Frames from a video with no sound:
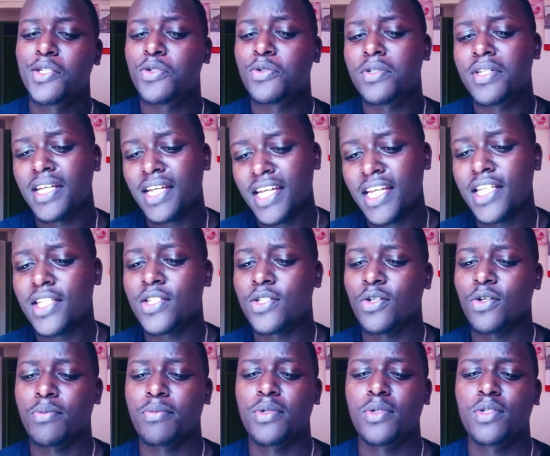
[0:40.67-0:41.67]
Today is
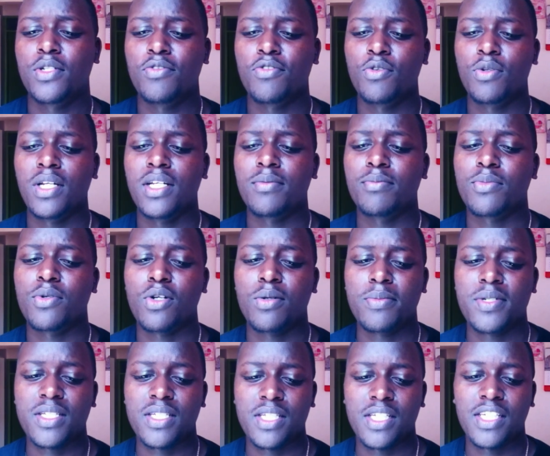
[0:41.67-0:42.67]
so beautiful and
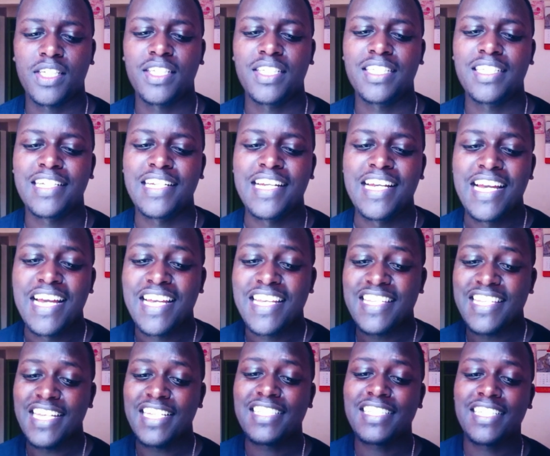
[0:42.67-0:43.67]
promising.
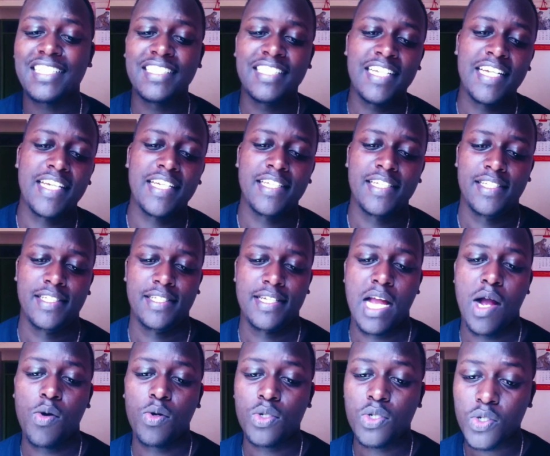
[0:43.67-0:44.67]
Yesterday,
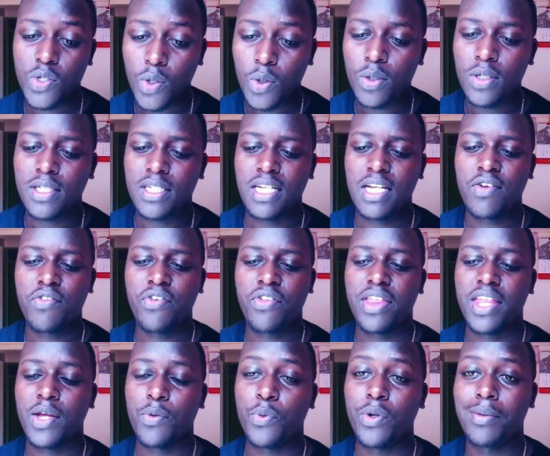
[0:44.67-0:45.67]
I was told
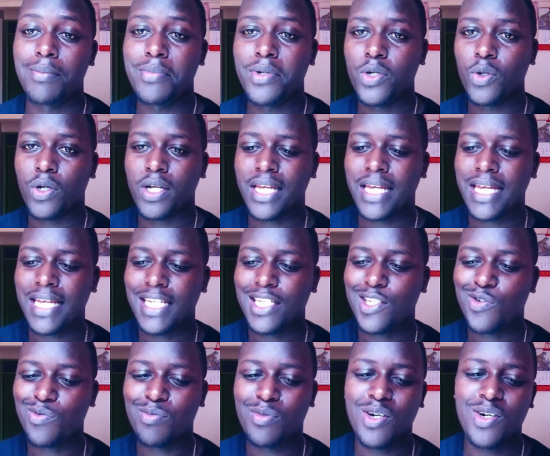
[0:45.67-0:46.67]
everything will be okay
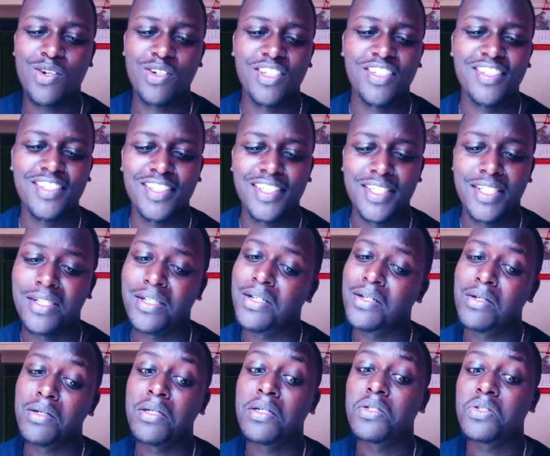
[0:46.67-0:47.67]
tomorrow.
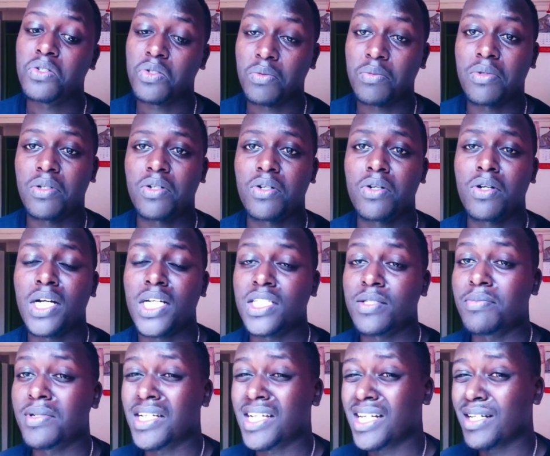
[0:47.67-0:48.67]
Tomorrow has
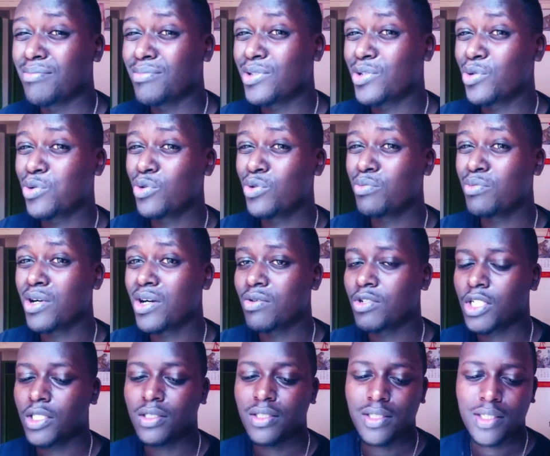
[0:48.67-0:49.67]
become two
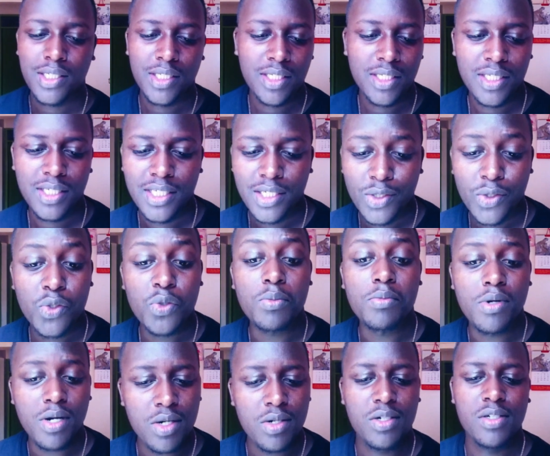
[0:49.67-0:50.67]
morons.
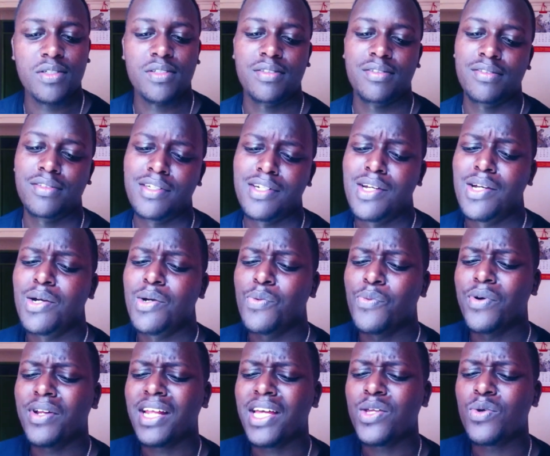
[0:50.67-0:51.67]
Tomorrow,
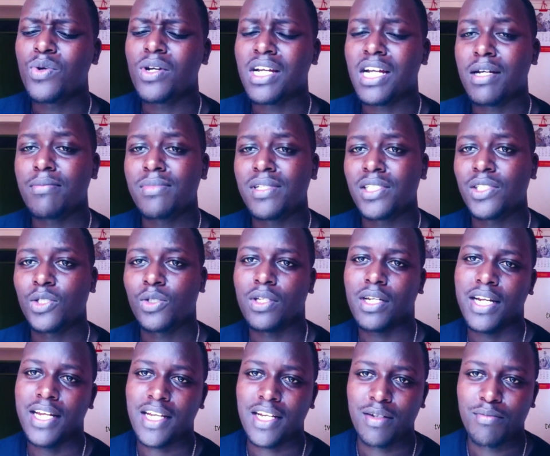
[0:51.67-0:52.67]
when are you coming so
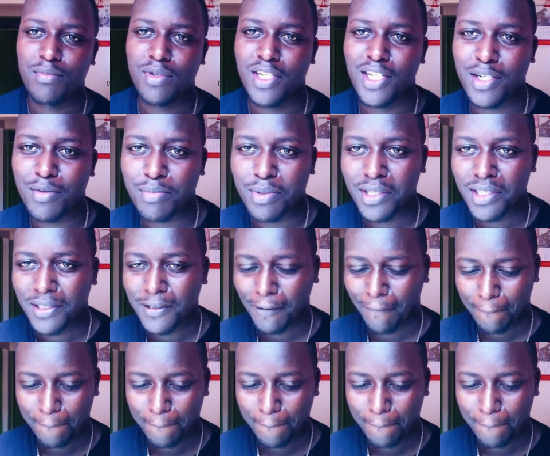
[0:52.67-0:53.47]
that I can be happy?